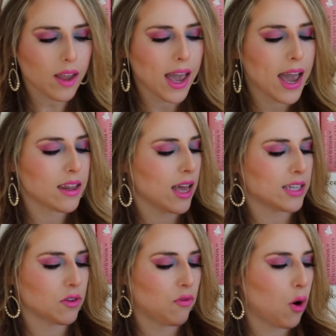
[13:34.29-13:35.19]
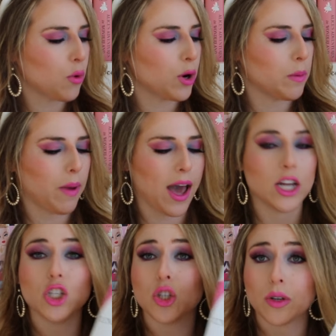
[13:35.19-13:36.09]
And it has a foreword
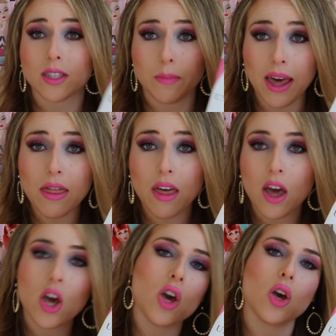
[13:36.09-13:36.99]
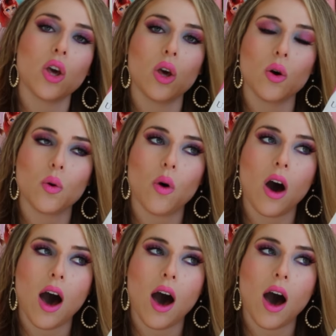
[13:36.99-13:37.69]
by Judah Smith, who